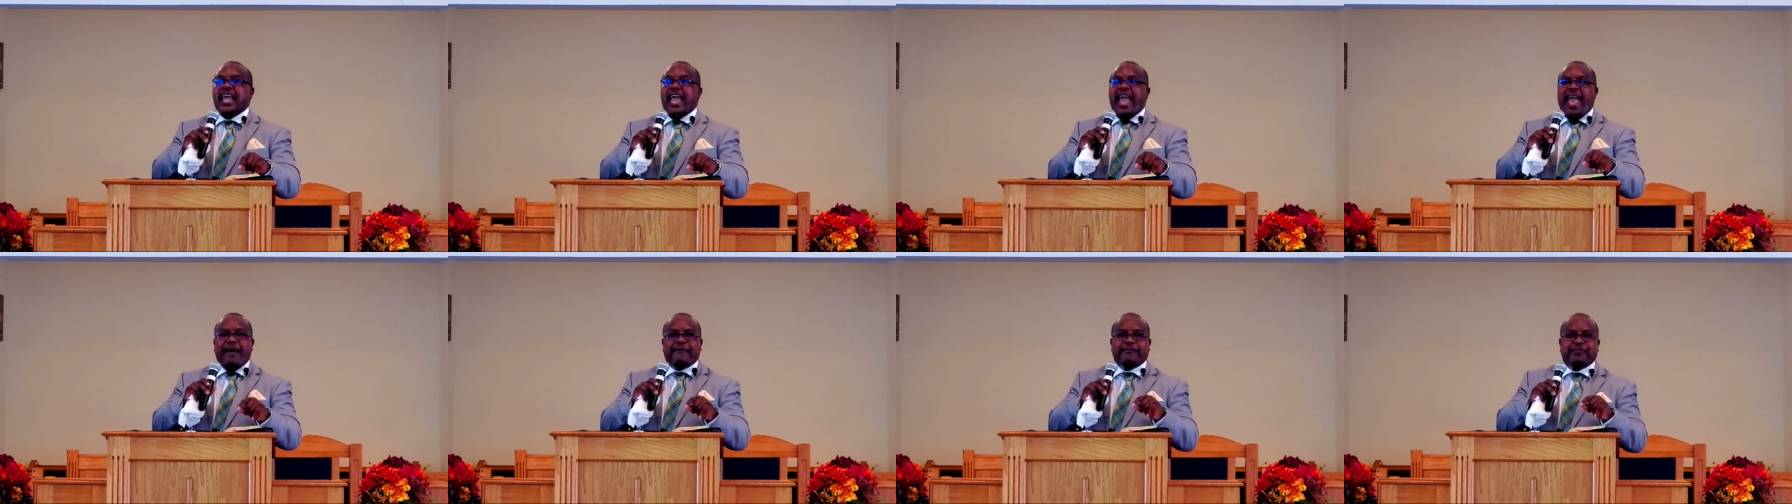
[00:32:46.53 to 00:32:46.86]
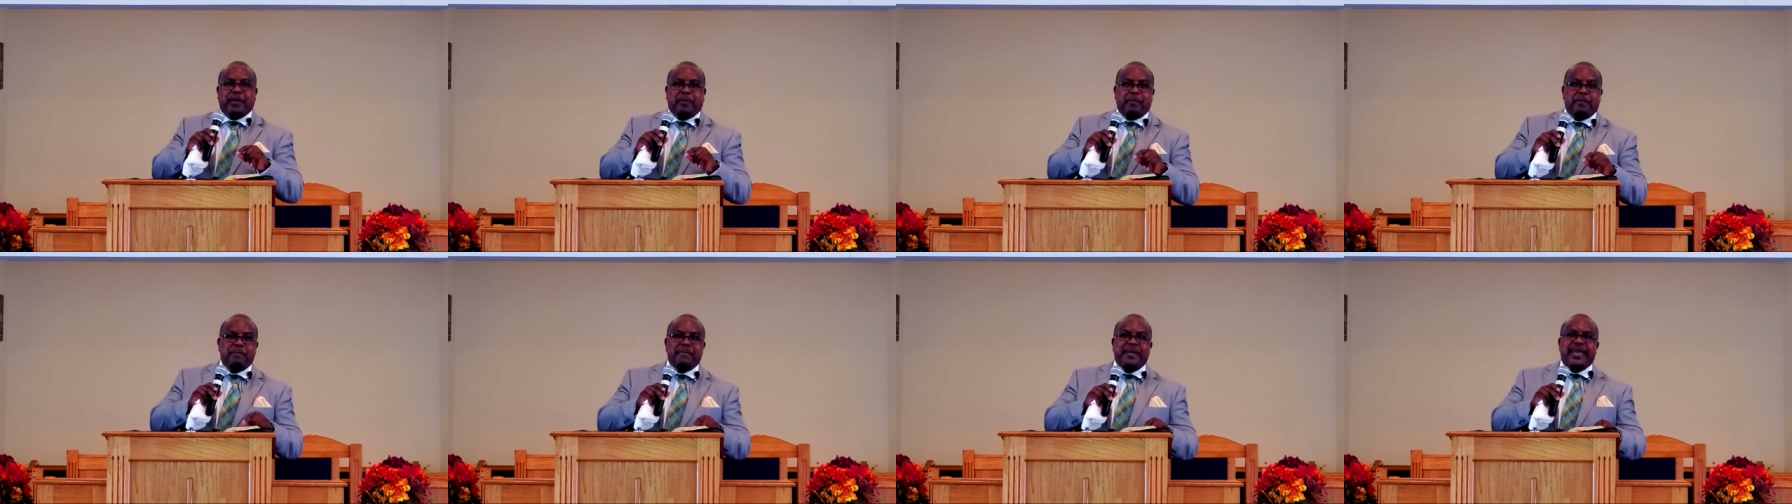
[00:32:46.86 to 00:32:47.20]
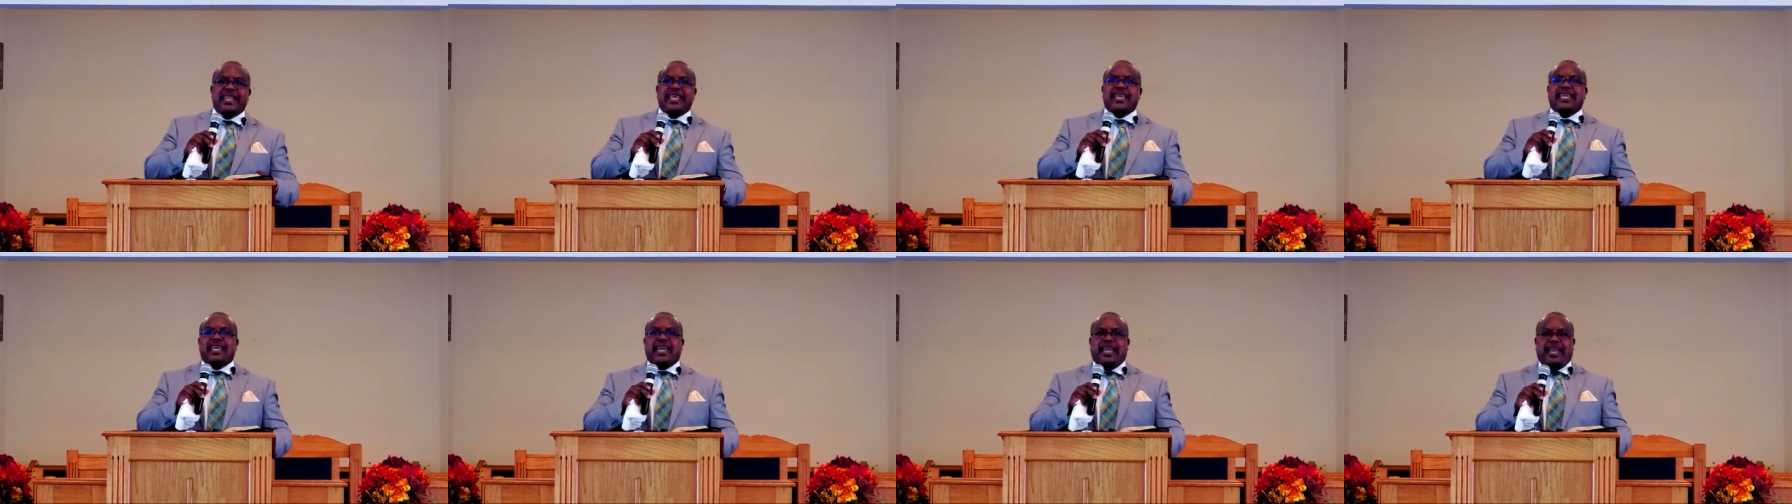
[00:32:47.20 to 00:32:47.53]
after
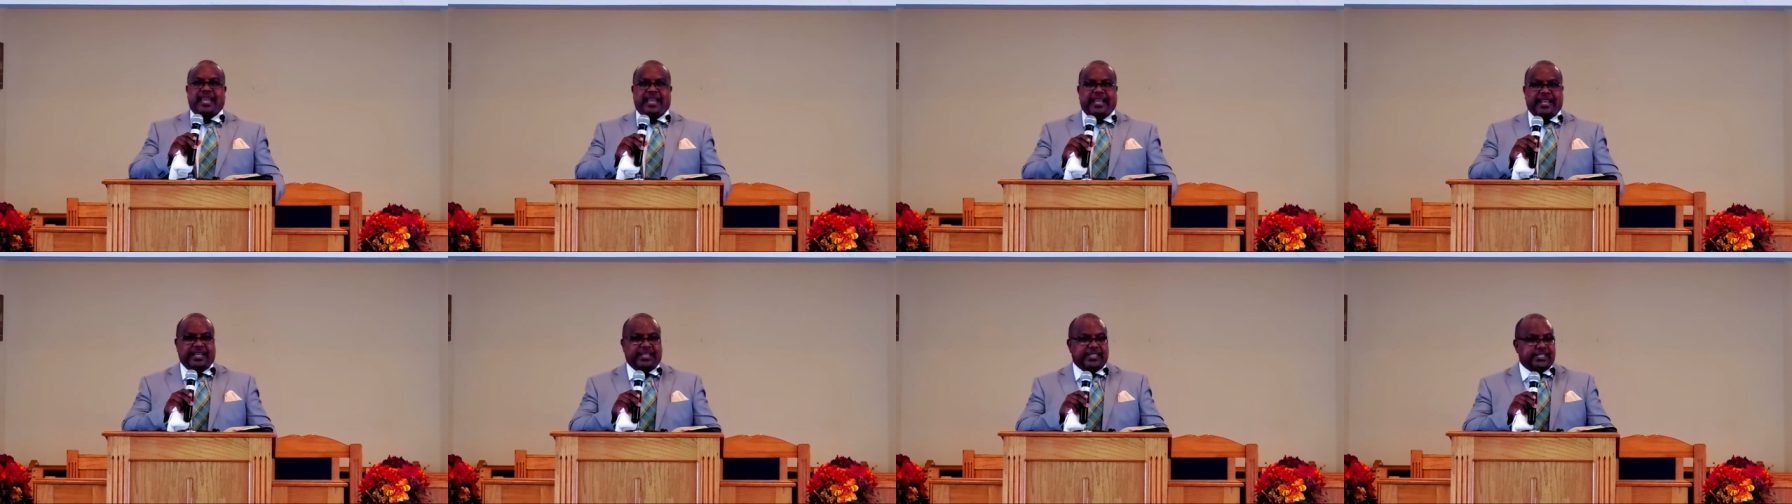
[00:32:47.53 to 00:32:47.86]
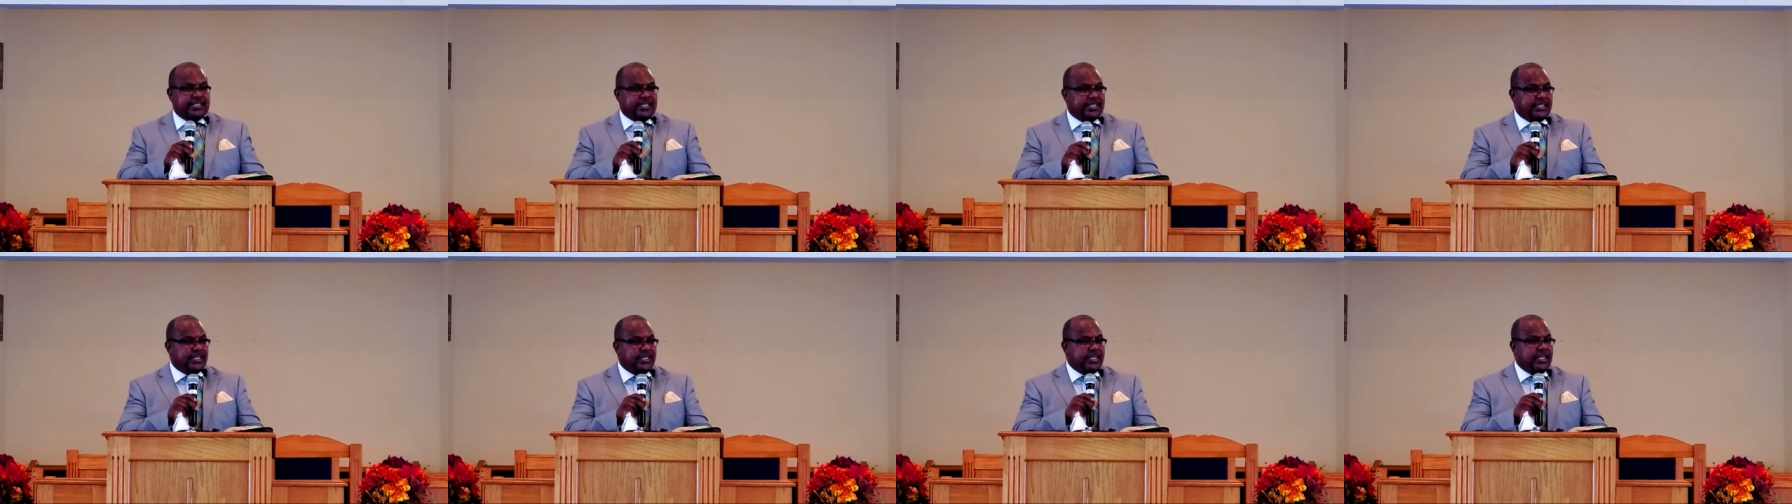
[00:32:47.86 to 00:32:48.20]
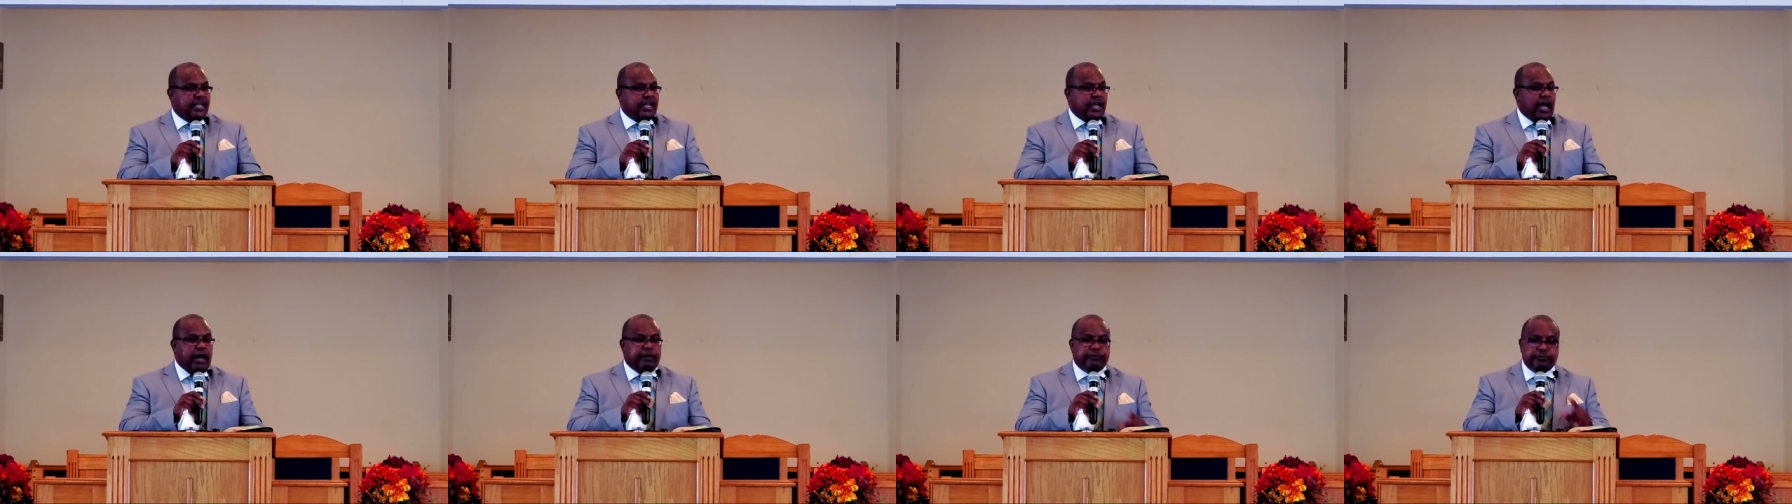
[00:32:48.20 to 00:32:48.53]
many years
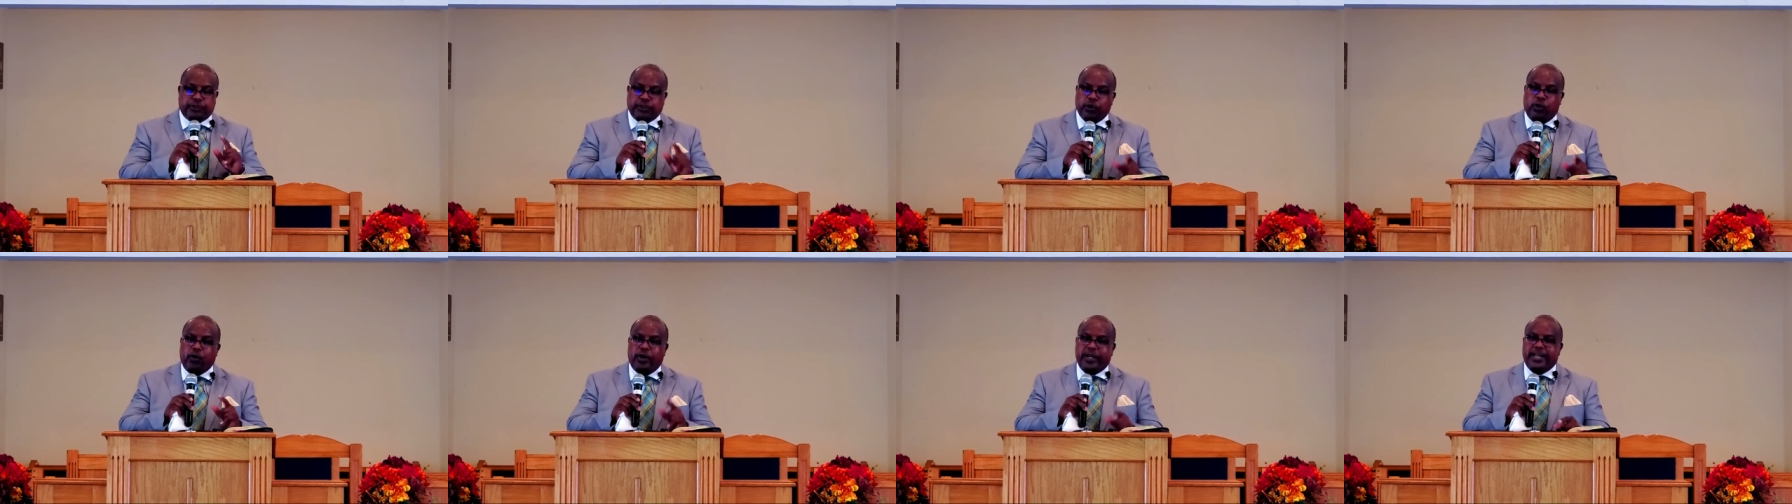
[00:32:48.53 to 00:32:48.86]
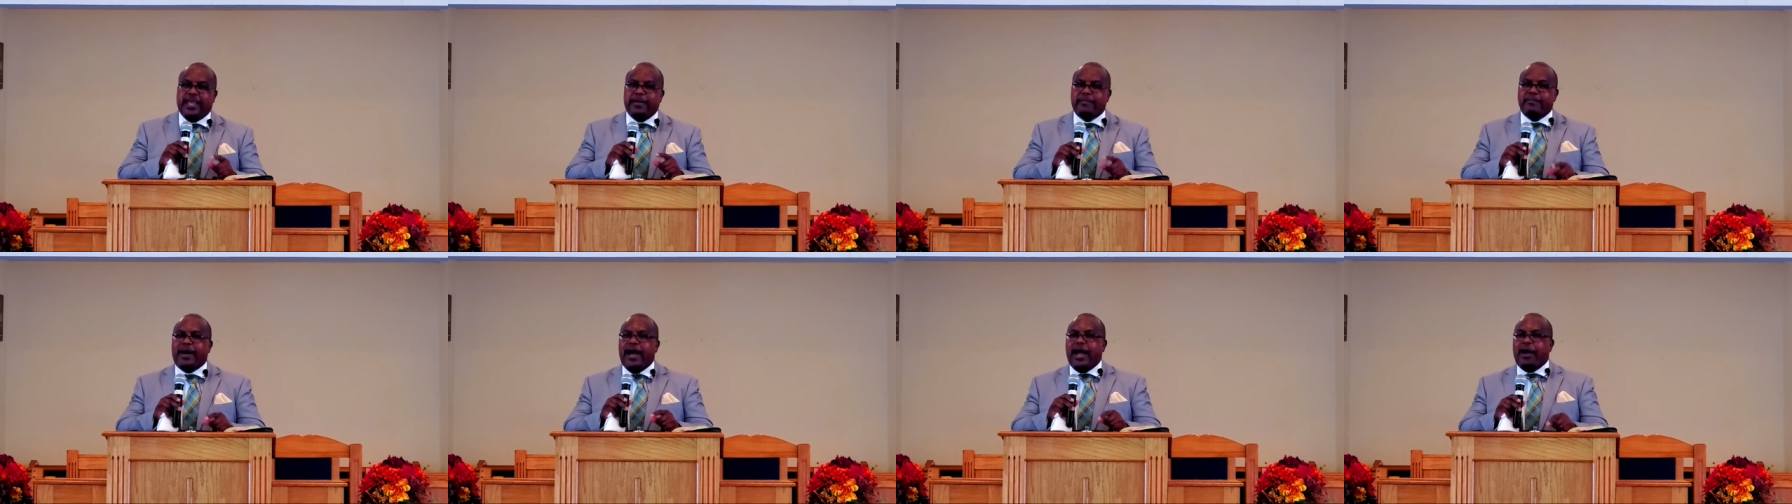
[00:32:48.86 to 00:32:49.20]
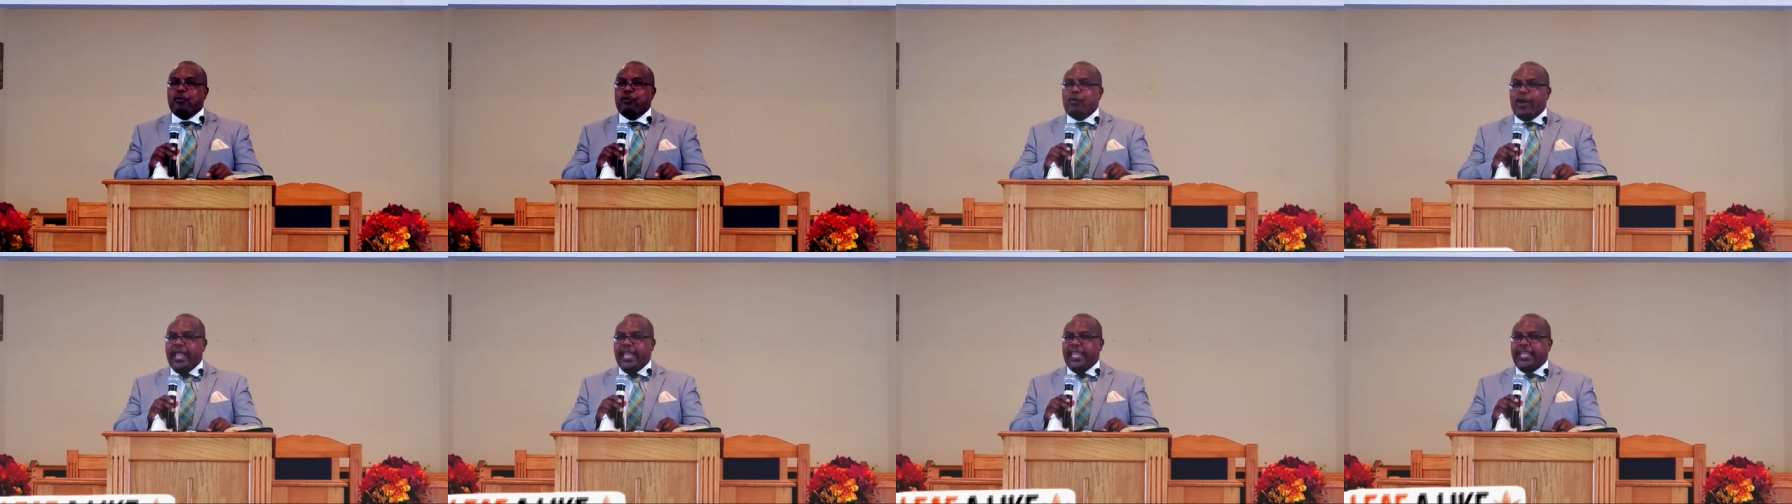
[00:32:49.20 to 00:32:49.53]
of doing it
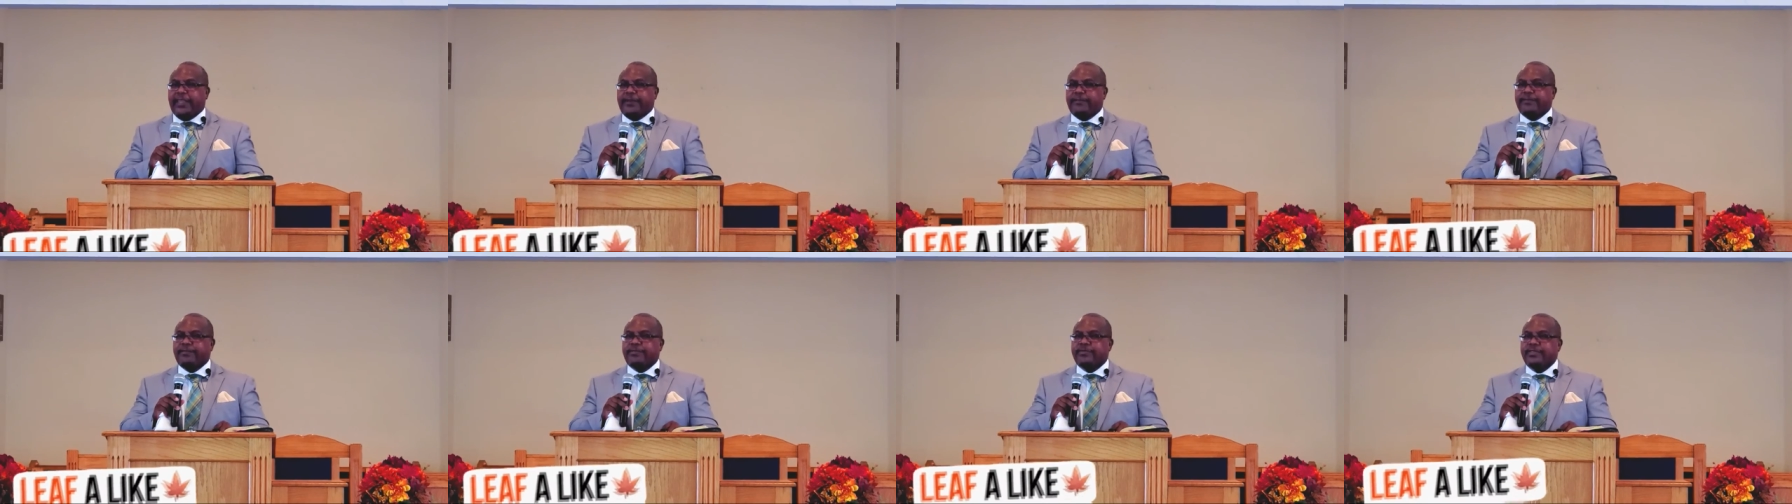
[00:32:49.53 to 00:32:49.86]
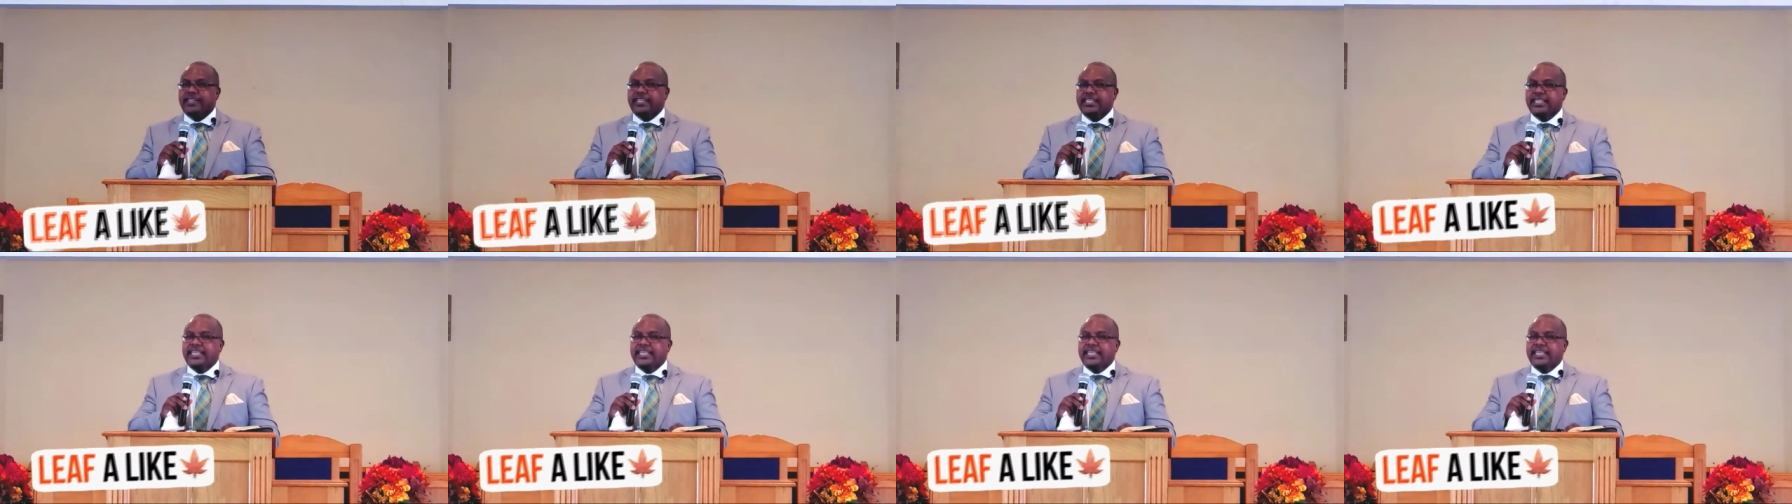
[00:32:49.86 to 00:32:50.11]
my way,